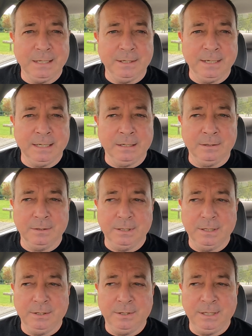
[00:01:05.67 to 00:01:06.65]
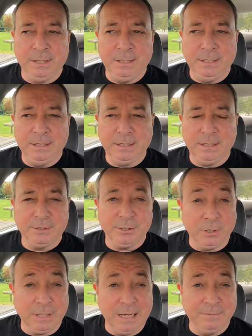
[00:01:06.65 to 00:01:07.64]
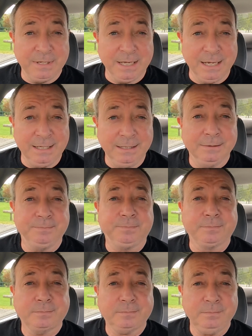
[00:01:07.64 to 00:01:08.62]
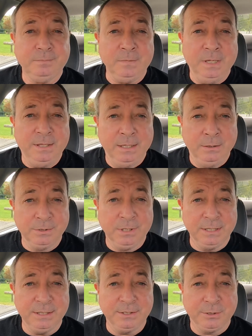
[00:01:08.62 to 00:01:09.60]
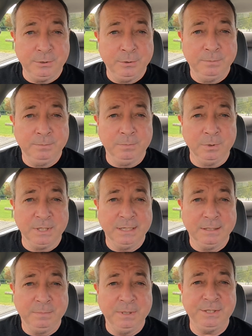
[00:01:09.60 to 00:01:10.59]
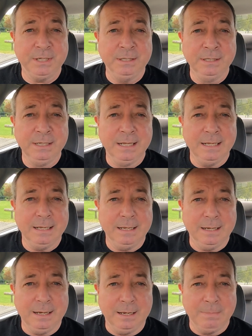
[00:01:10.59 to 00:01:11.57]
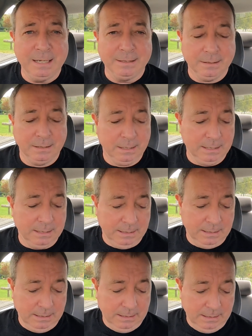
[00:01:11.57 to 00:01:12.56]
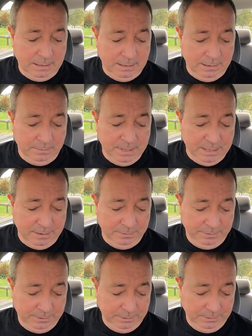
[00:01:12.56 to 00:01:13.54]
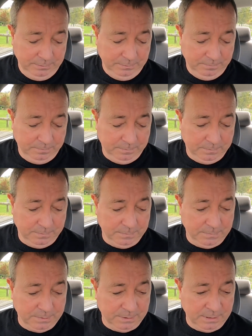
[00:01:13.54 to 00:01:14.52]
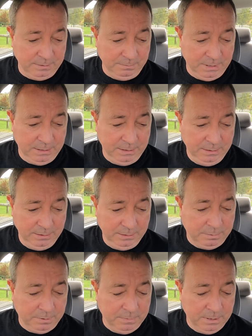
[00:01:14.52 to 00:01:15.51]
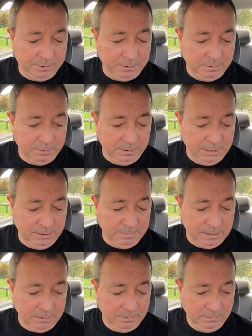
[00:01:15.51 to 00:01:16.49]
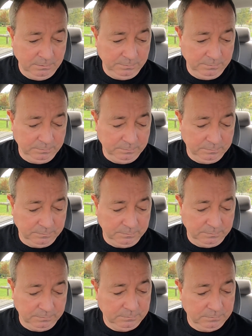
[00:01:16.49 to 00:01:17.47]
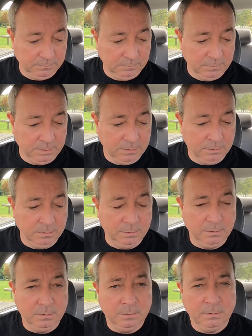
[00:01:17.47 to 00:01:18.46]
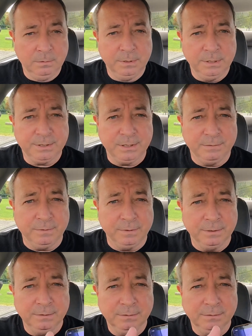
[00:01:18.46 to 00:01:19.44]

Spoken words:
Now, the choc lava cake, that looks like there's 2 looking at the picture, but and Domino's sent me a promotional email with all this stuff on it.